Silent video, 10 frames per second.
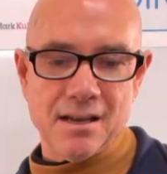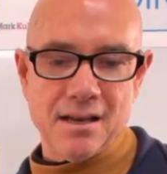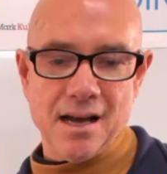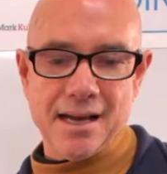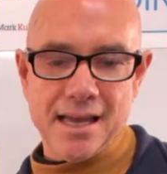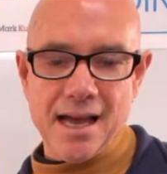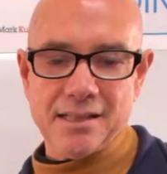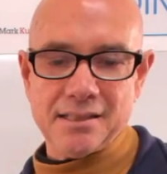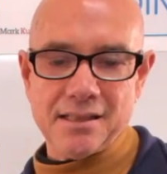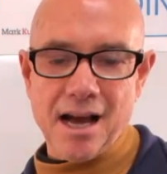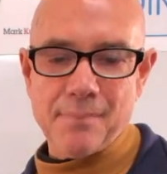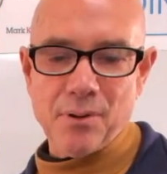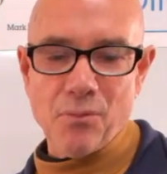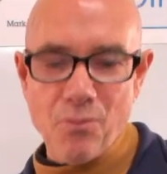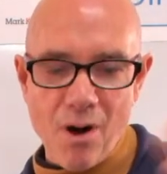I can't stop
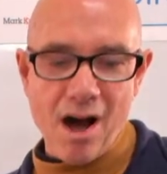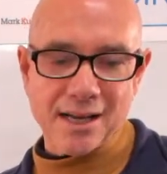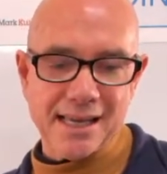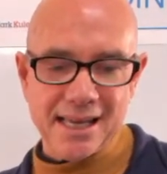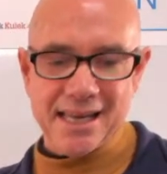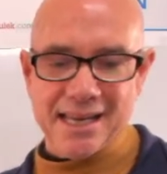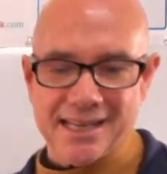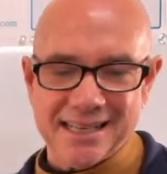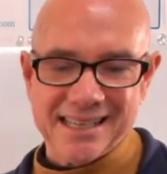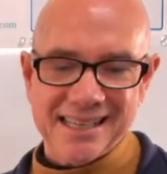walking.